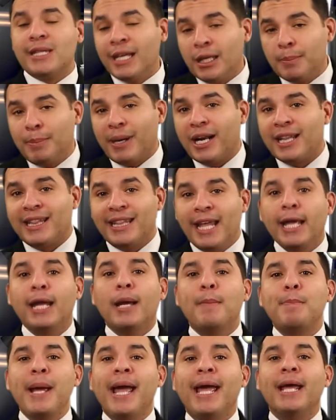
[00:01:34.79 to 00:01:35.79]
Think about it. They
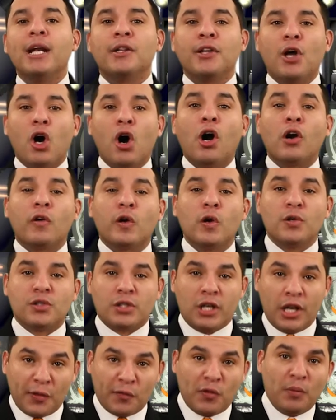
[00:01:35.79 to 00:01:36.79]
get paid on the ROs,
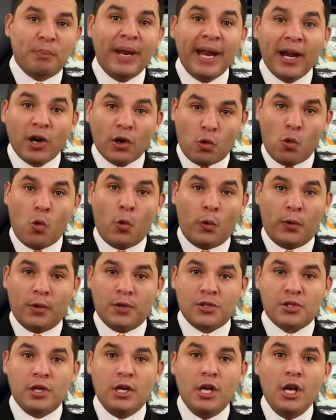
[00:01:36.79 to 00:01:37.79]
on the repair
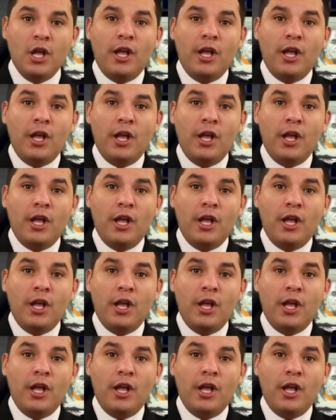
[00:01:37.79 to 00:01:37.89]
orders.